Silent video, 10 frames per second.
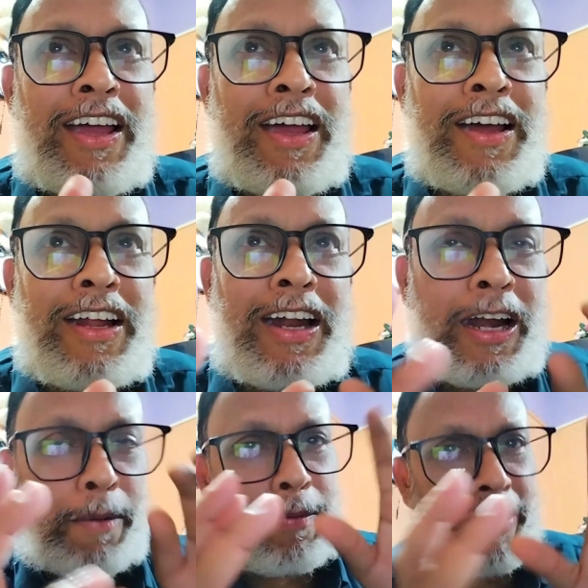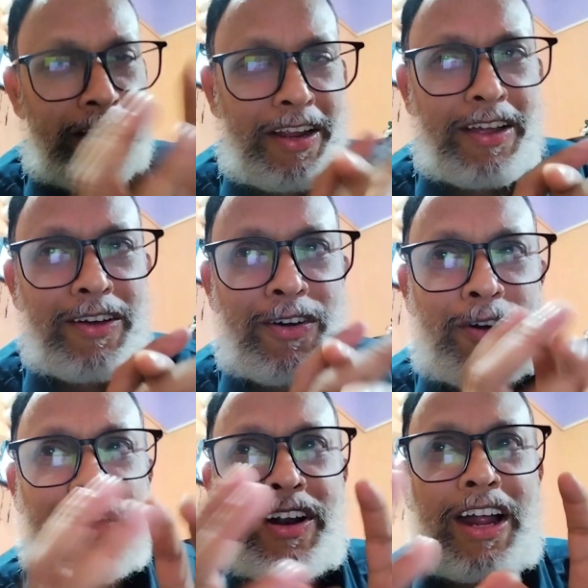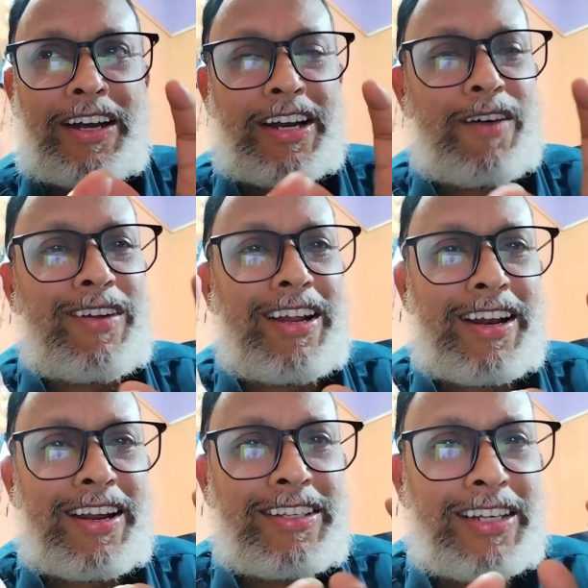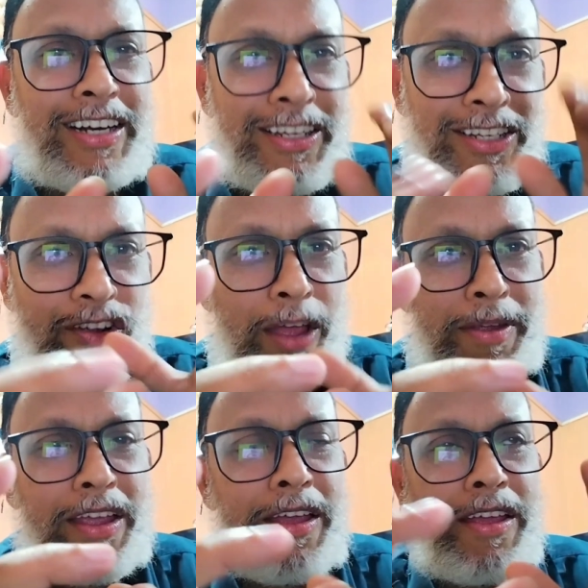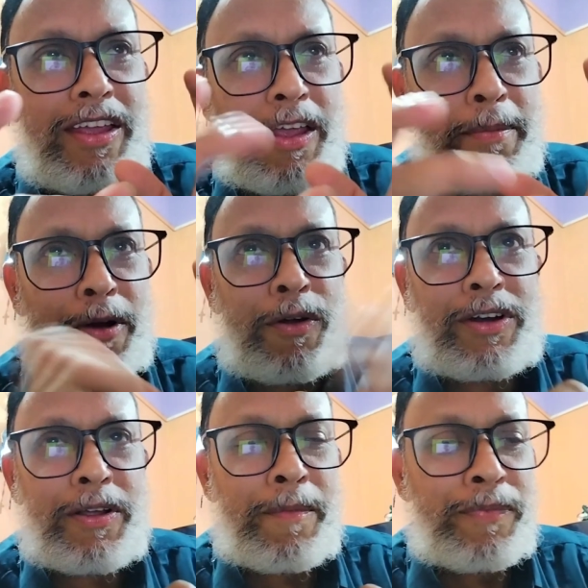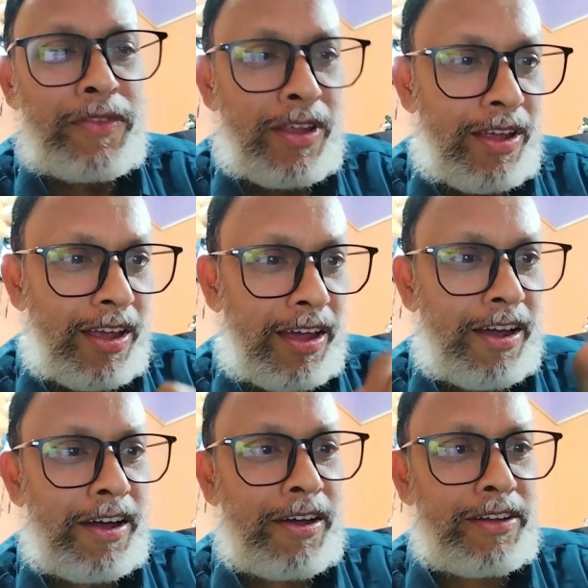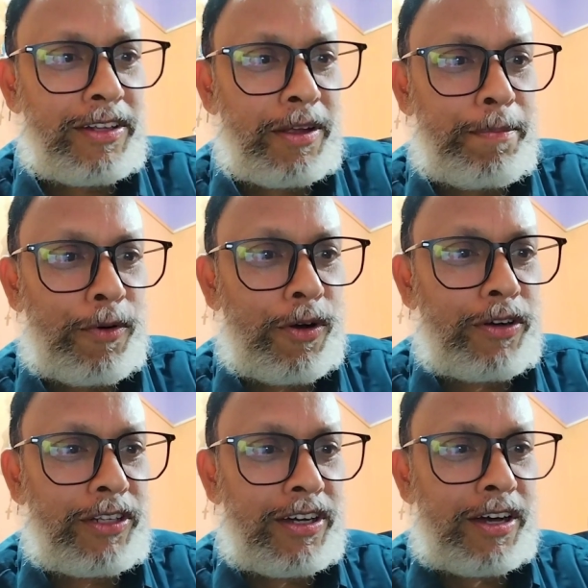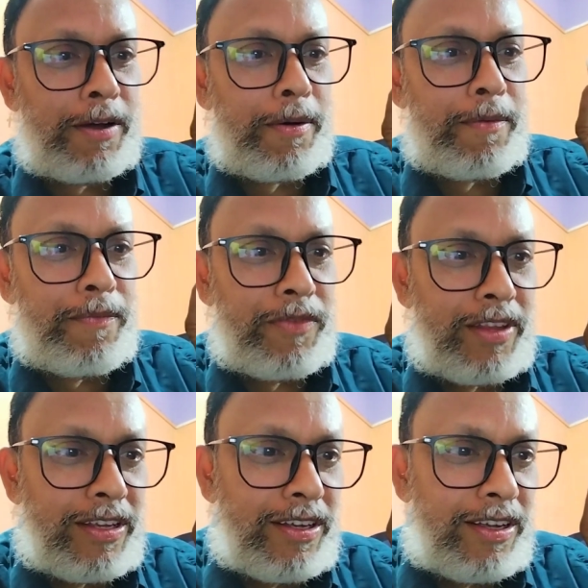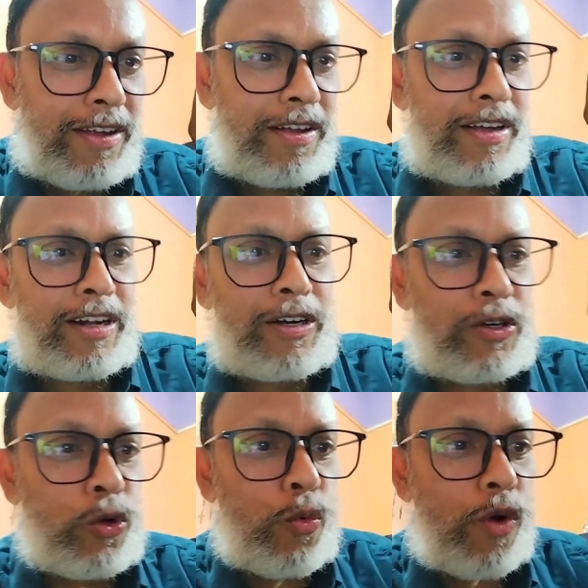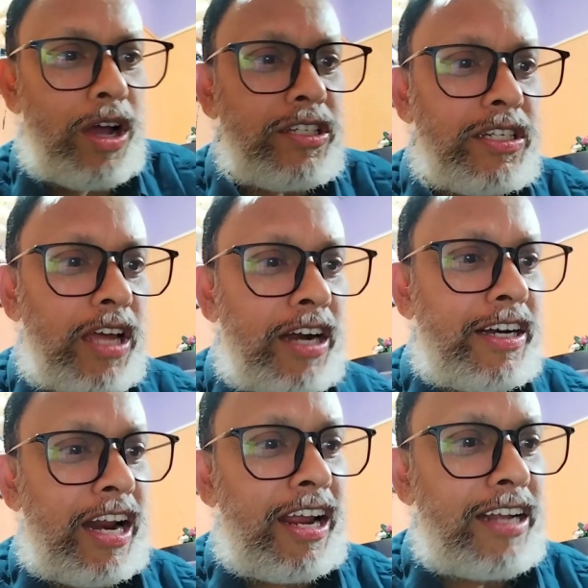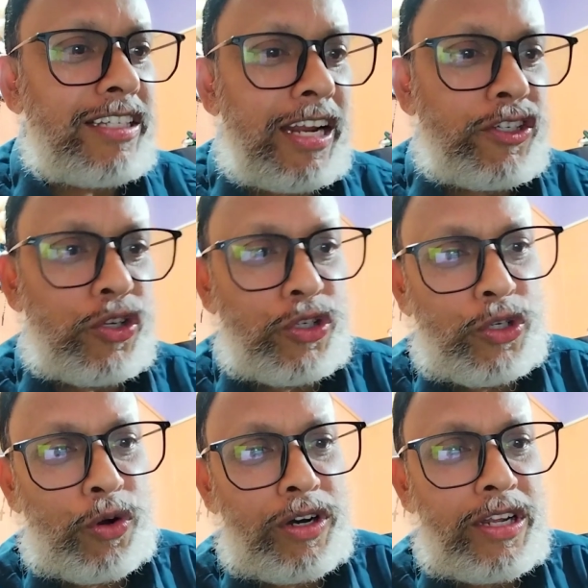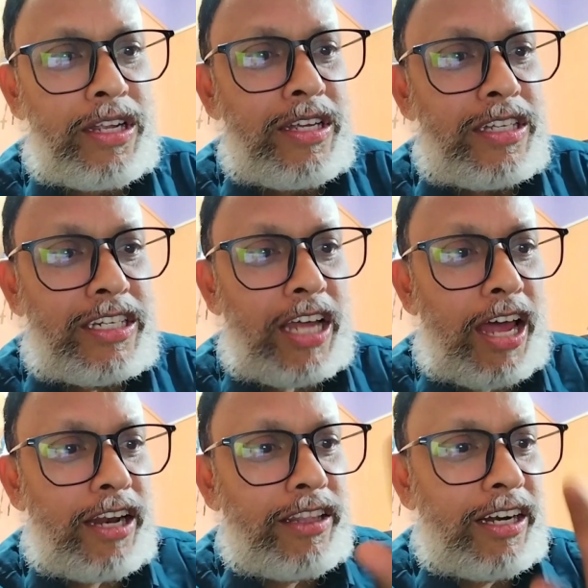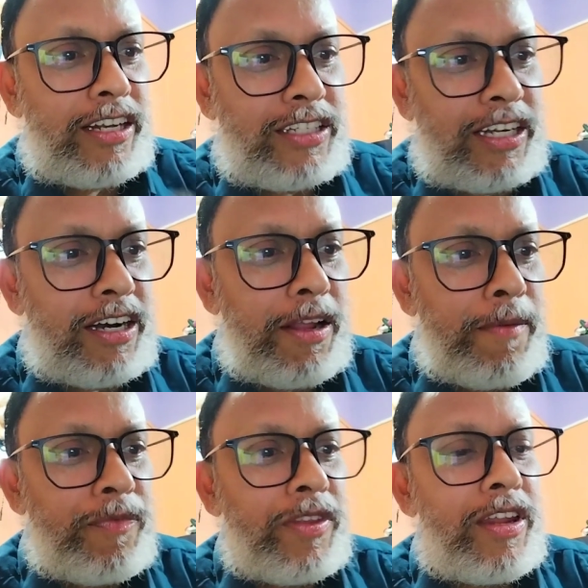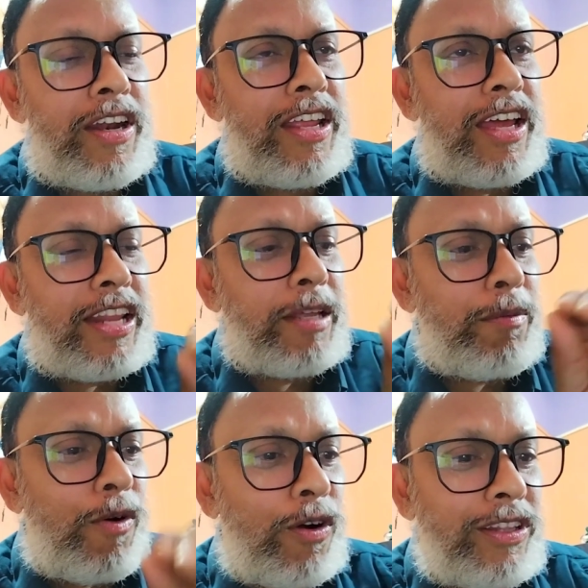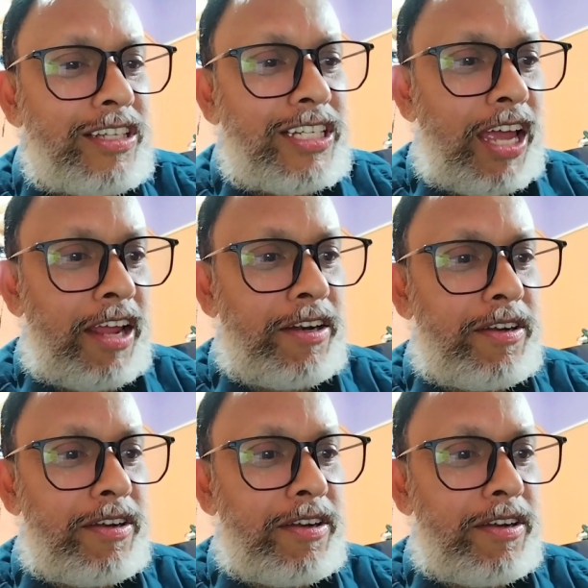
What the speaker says: interpreting, or traveler is describing about the two vast and trunkless legs of stone stand in the desert. Near them on the sand,